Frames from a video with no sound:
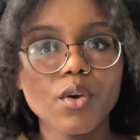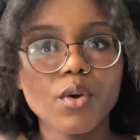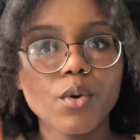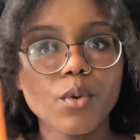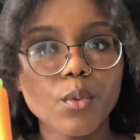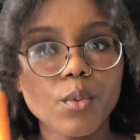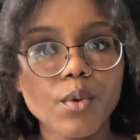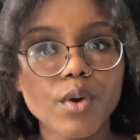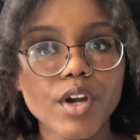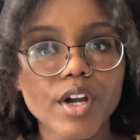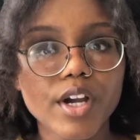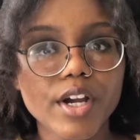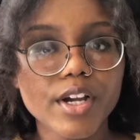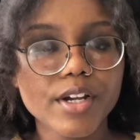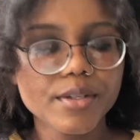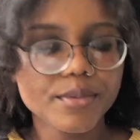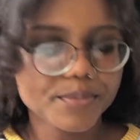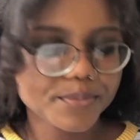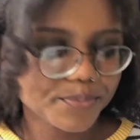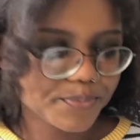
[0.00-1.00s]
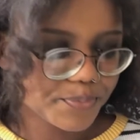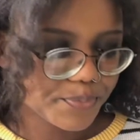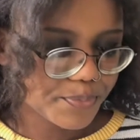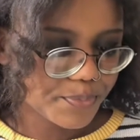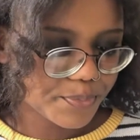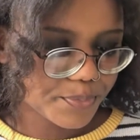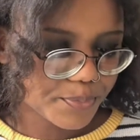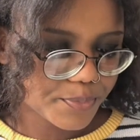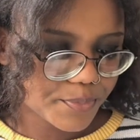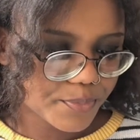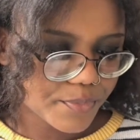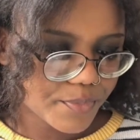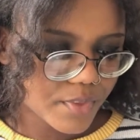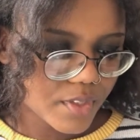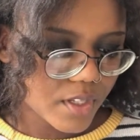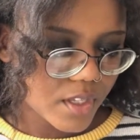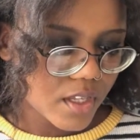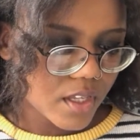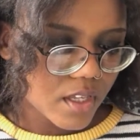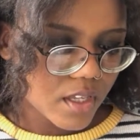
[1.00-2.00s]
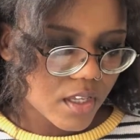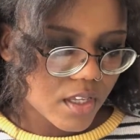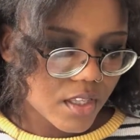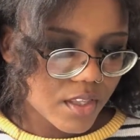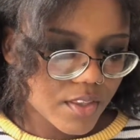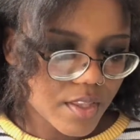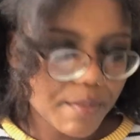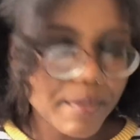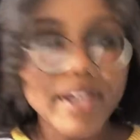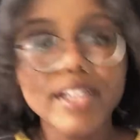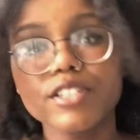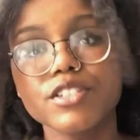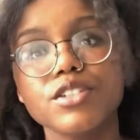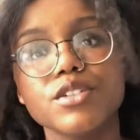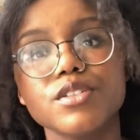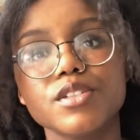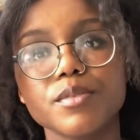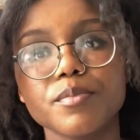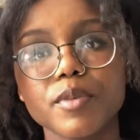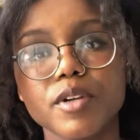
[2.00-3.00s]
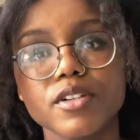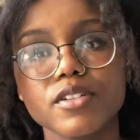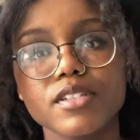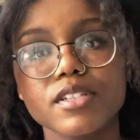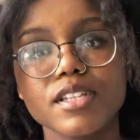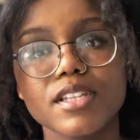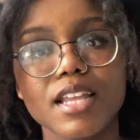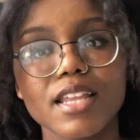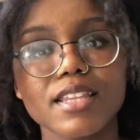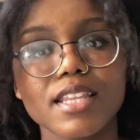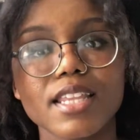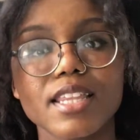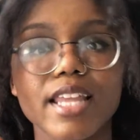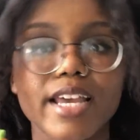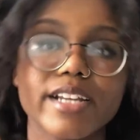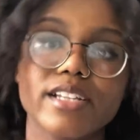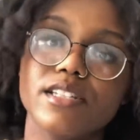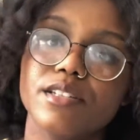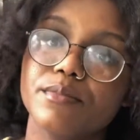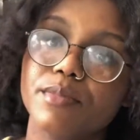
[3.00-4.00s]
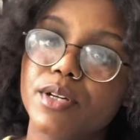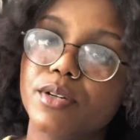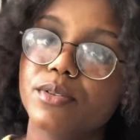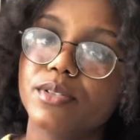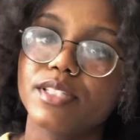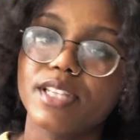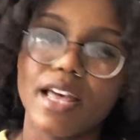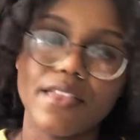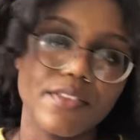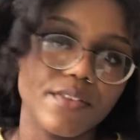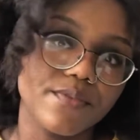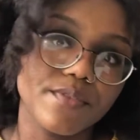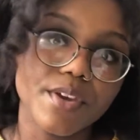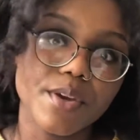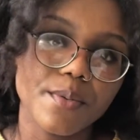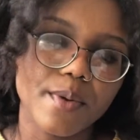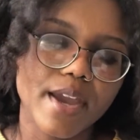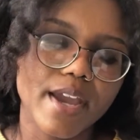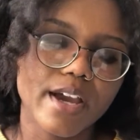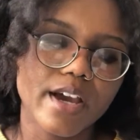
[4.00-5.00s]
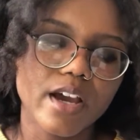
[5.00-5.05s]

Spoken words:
Or they might choose the person that they like the most at the viewing.